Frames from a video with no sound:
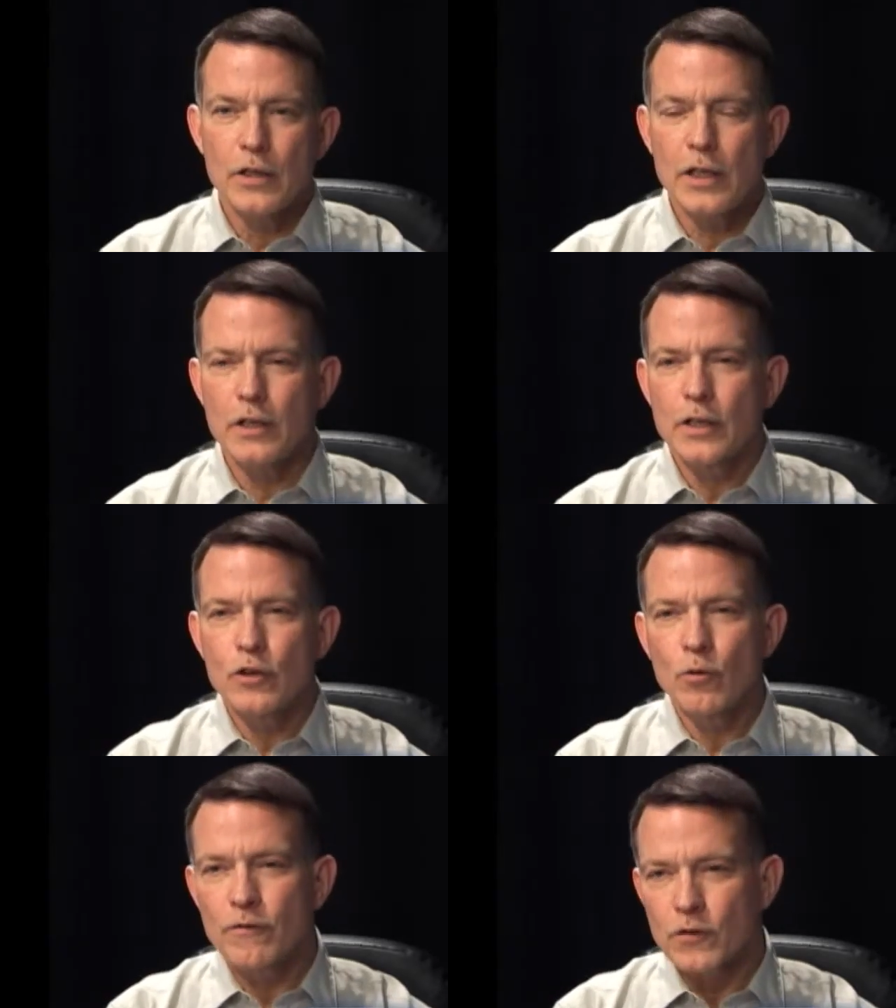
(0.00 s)
That need
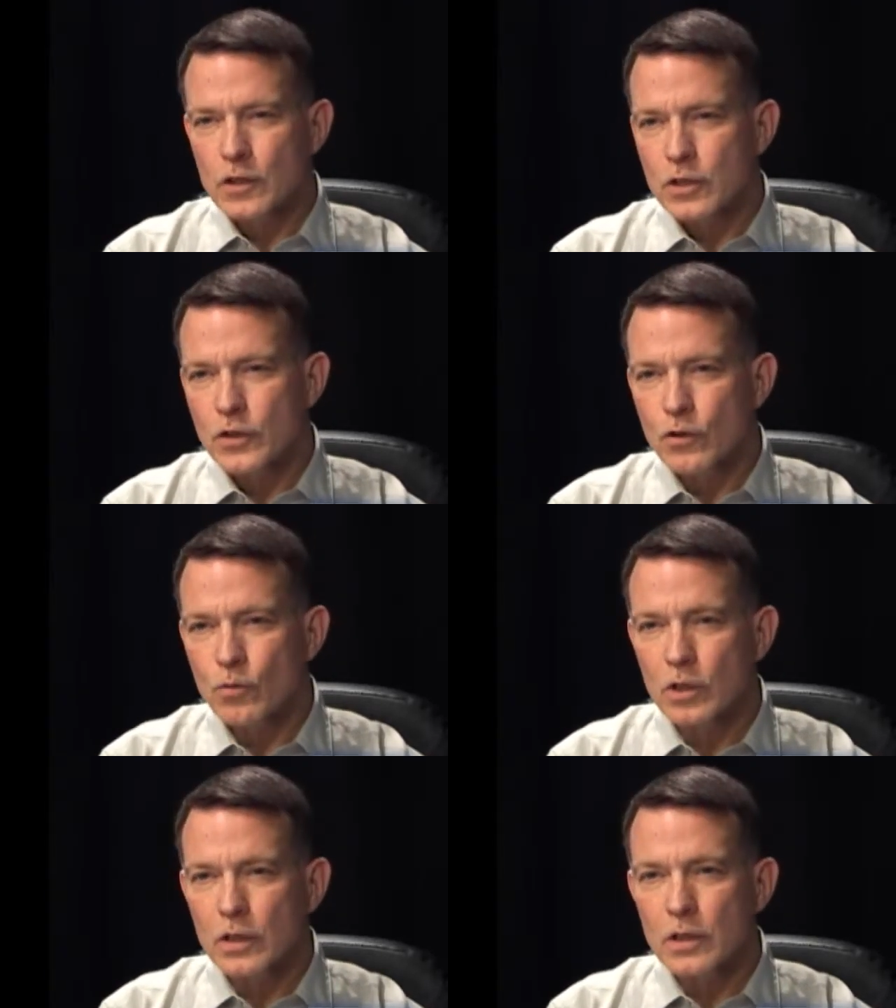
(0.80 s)
that you referred to,
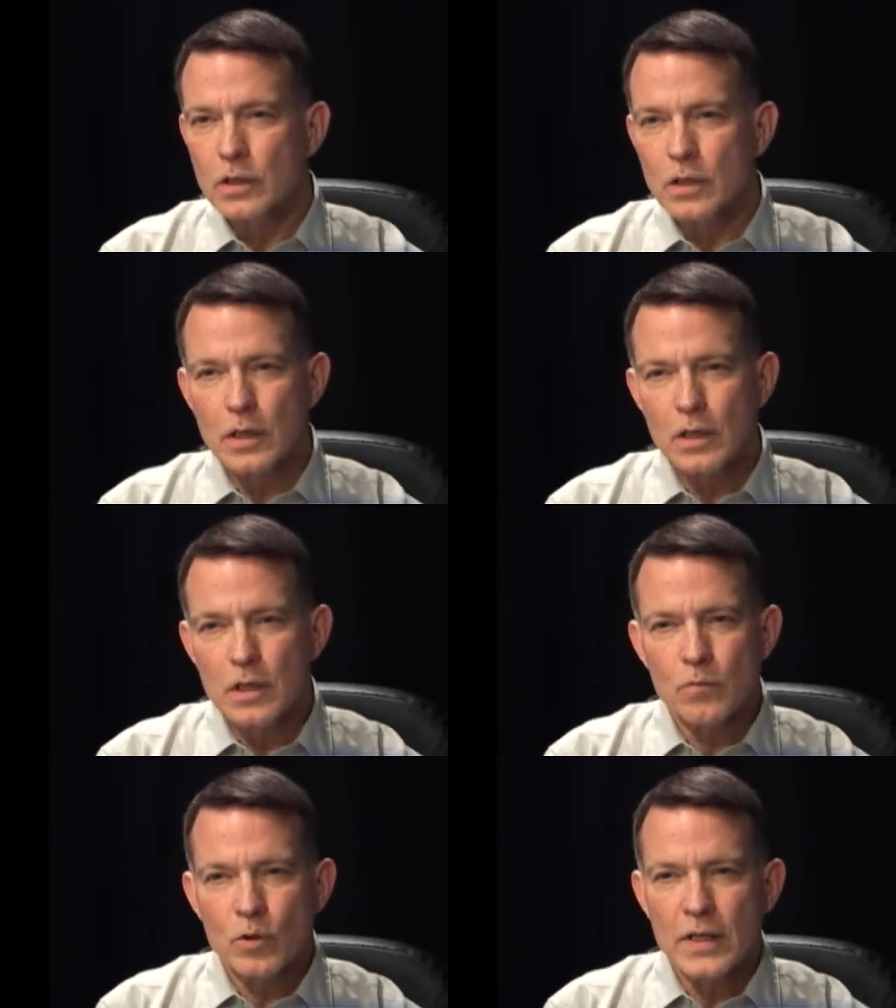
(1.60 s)
really,
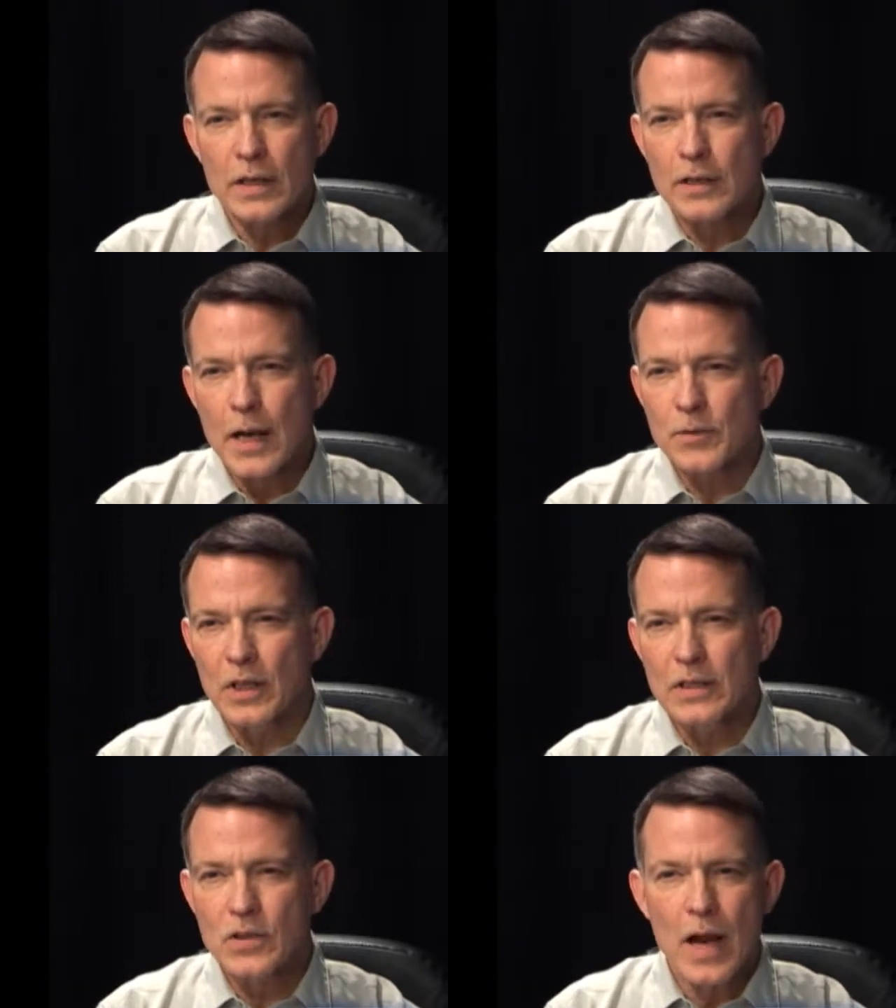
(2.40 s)
wouldn't that
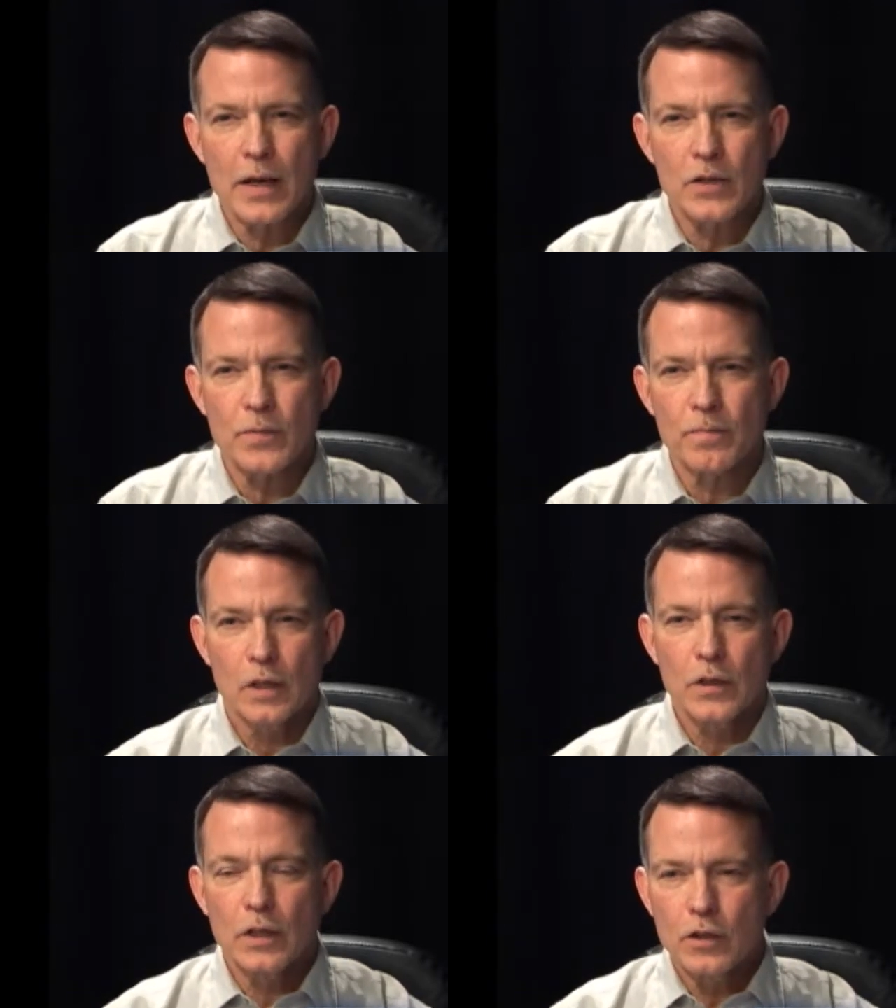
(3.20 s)
encapsulate
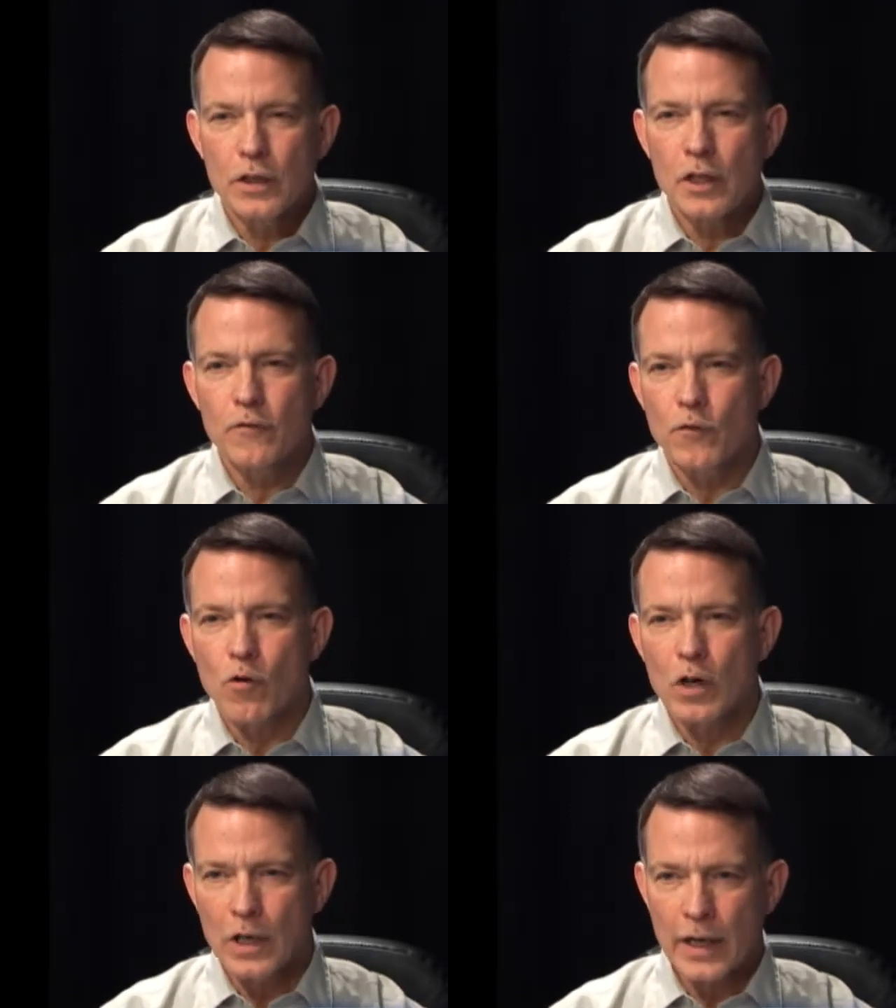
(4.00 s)
Zionism? The, the need
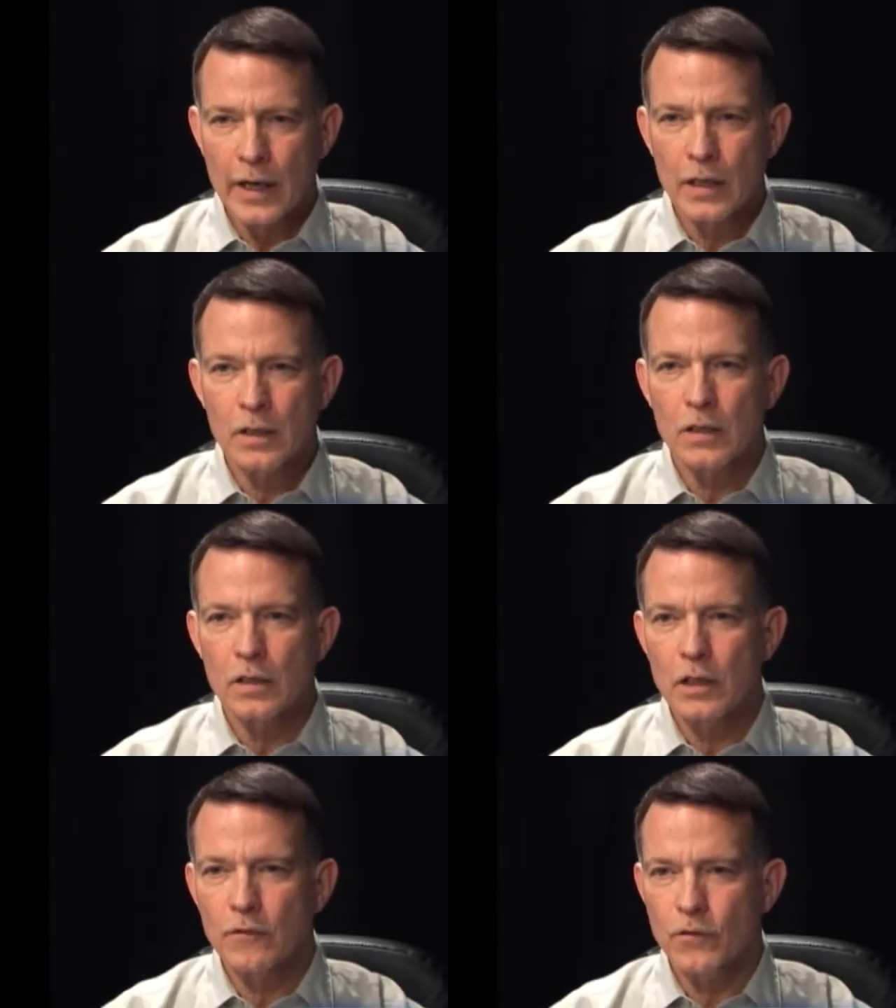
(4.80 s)
for a
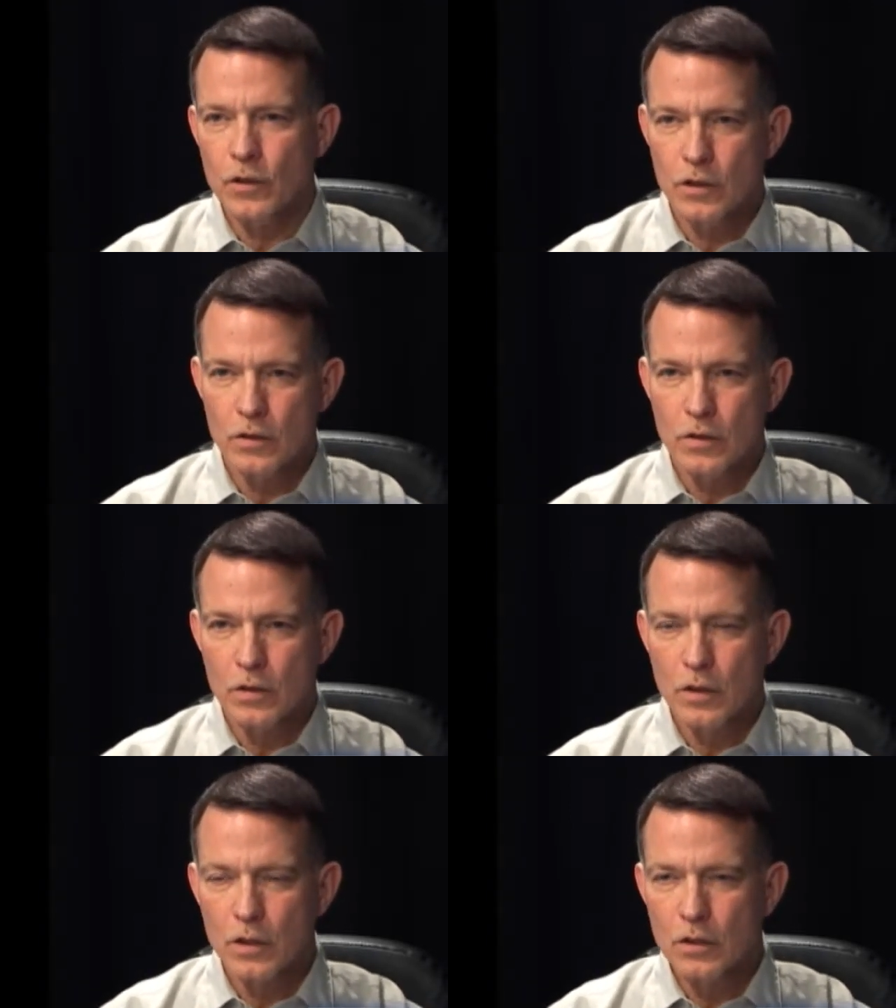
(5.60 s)
land, the need for the,
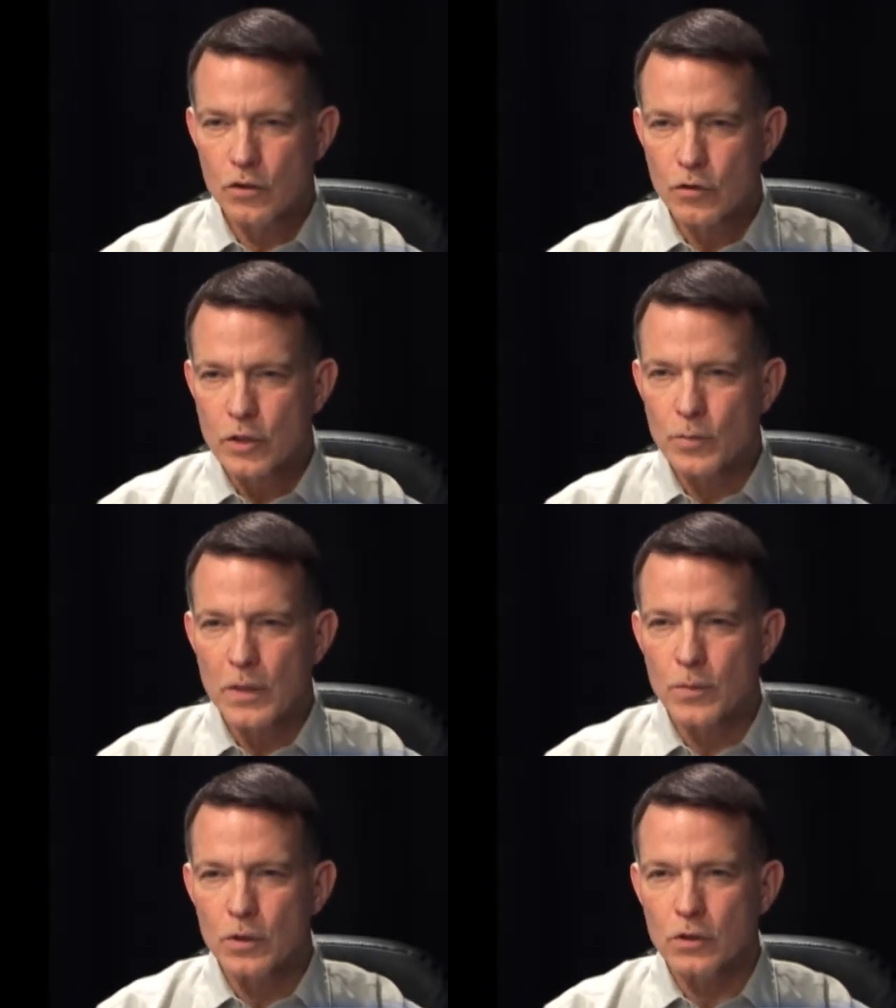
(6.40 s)
the
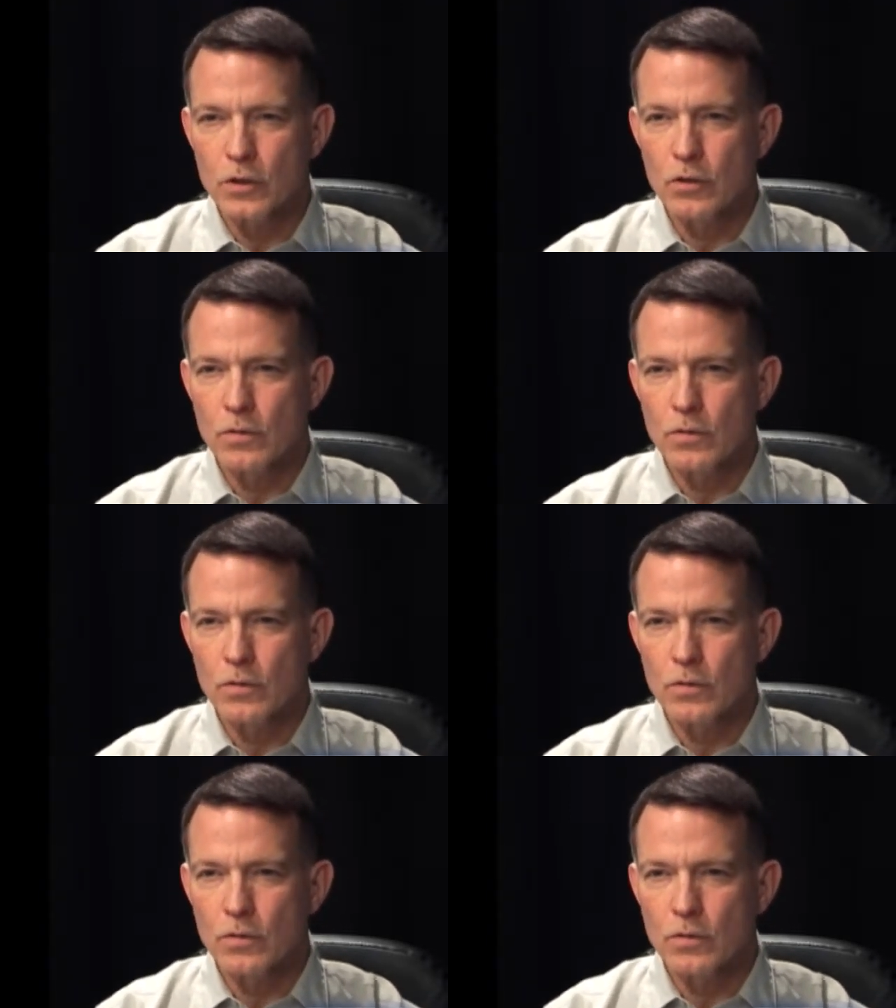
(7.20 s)
Jewish people